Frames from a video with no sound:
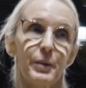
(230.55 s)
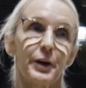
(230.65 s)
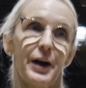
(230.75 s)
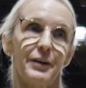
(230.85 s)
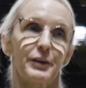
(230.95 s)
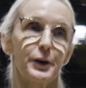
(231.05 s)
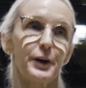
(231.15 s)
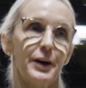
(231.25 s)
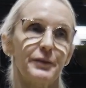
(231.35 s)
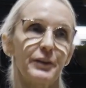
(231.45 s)
you better have a
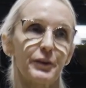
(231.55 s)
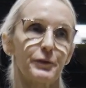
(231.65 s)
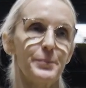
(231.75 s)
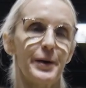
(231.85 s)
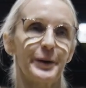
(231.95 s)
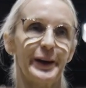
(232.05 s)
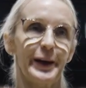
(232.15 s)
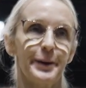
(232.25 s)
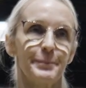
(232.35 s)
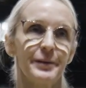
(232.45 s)
good offensive rebounding
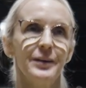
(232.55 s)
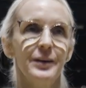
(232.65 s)
game.